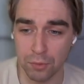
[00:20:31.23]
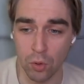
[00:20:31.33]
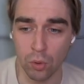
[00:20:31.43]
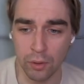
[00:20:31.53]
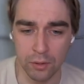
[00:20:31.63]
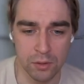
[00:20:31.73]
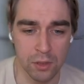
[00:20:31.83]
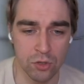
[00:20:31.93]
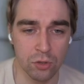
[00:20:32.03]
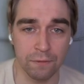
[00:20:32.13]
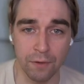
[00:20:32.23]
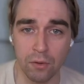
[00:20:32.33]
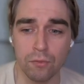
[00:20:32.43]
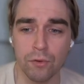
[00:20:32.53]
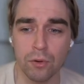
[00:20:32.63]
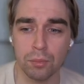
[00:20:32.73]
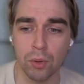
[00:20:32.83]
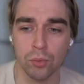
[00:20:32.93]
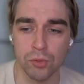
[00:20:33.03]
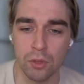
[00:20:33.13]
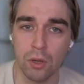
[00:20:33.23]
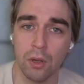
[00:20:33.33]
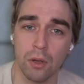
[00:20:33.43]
Golang is actually very verbose